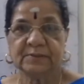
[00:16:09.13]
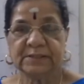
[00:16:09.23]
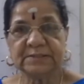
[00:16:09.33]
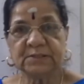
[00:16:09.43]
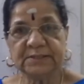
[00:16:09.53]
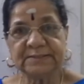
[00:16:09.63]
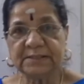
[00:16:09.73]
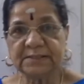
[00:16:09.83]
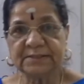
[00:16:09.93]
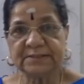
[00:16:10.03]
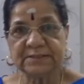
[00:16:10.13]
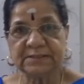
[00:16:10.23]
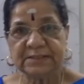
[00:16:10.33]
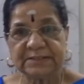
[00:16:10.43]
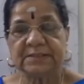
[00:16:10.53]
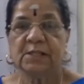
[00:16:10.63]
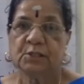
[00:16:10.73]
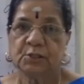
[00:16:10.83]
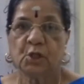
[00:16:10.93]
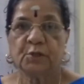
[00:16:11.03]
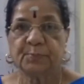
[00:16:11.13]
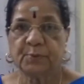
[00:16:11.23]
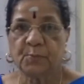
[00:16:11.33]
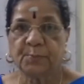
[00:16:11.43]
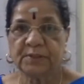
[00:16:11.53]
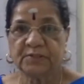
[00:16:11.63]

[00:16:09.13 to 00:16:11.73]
Insulin secretion is not proper.